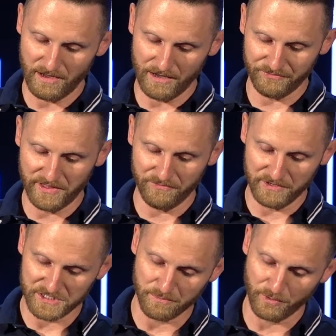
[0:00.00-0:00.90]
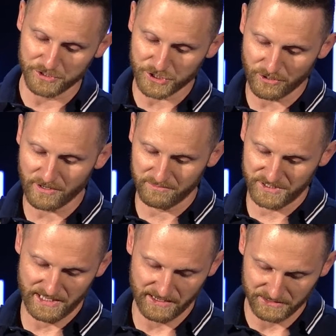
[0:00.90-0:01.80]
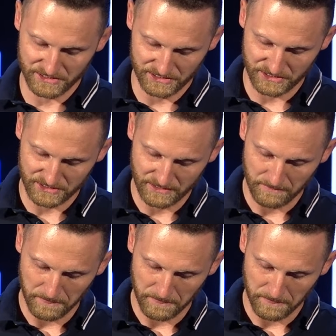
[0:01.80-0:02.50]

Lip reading: of the visible circumstances.